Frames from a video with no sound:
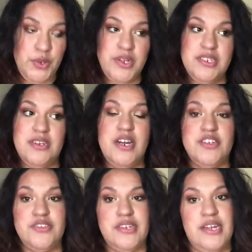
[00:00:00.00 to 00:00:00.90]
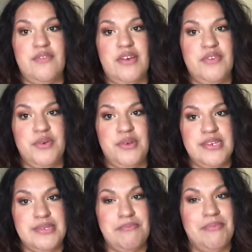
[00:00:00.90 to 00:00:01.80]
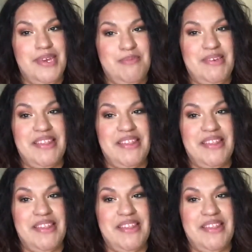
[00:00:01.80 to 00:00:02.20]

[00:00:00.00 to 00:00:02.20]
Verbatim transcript: you're going to 195 degrees, maybe